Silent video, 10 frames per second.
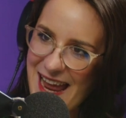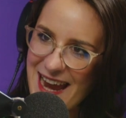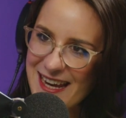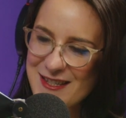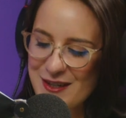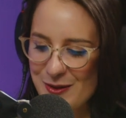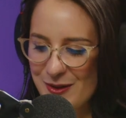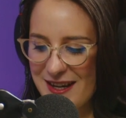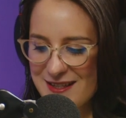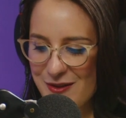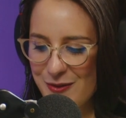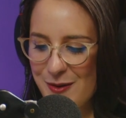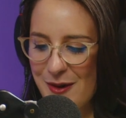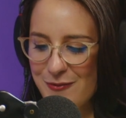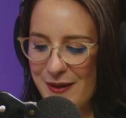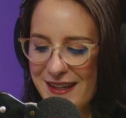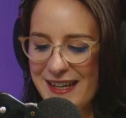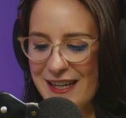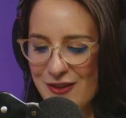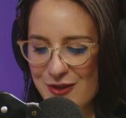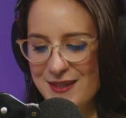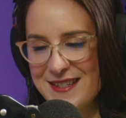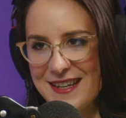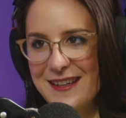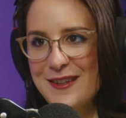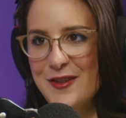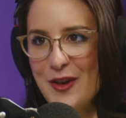today to talk us through a really interesting